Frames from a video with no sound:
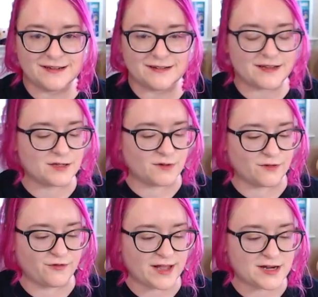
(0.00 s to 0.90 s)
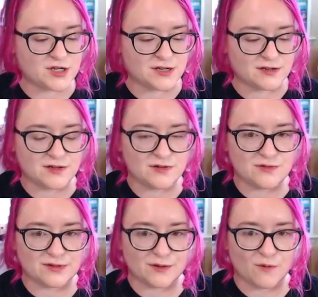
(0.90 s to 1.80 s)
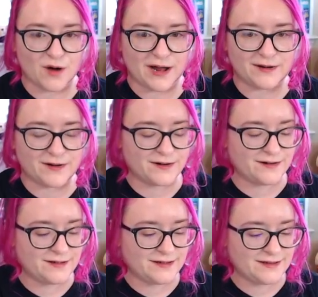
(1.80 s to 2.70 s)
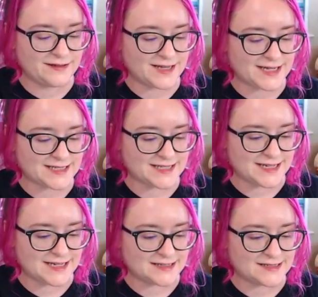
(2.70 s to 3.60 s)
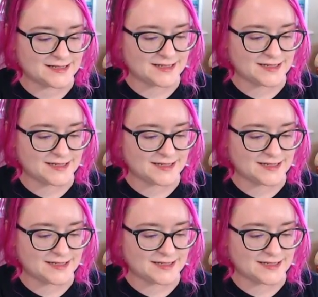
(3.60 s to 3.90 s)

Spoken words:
Got the reflection too in the water. That's neat.